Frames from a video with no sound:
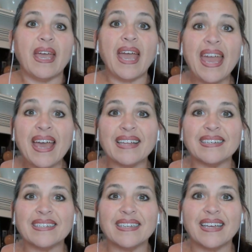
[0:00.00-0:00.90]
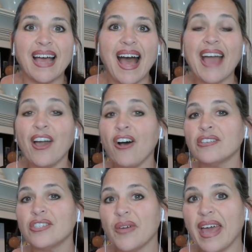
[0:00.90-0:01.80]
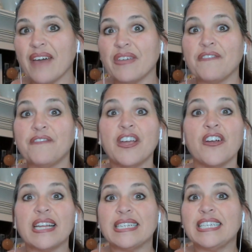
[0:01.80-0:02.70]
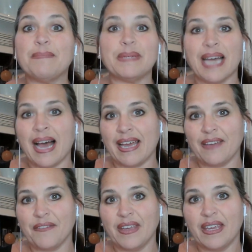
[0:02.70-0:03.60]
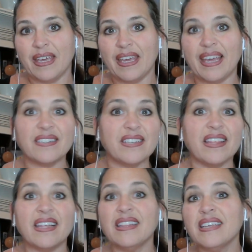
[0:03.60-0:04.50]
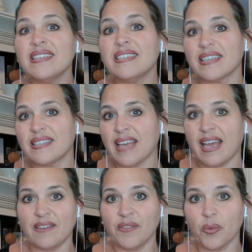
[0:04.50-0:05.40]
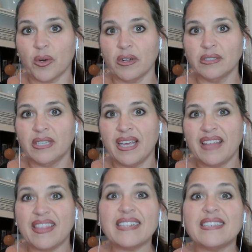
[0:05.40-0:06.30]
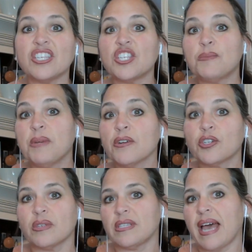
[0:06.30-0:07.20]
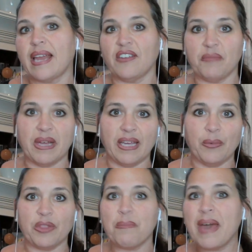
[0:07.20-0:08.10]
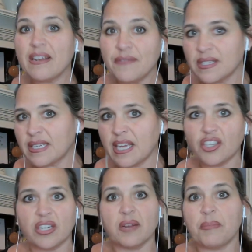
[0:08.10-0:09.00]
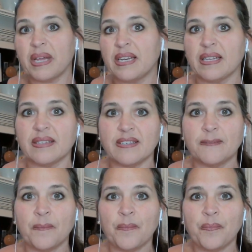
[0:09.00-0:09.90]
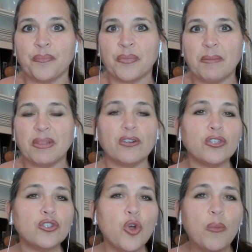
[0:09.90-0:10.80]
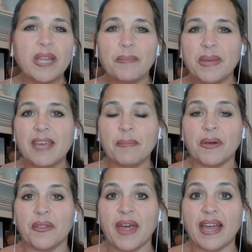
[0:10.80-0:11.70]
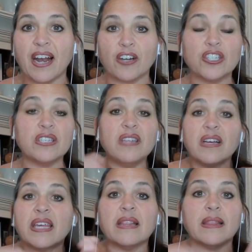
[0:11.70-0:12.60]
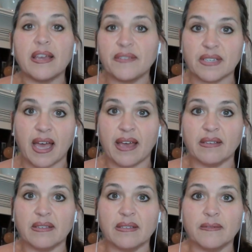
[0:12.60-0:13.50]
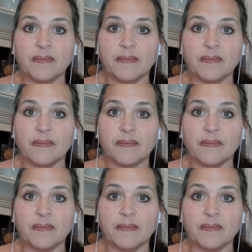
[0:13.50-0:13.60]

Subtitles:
And I also have a very deep dive into the holistic side of the world. That's the spiritual side of money with manifestation and abundance. But there's so many people that are stuck in lifestyles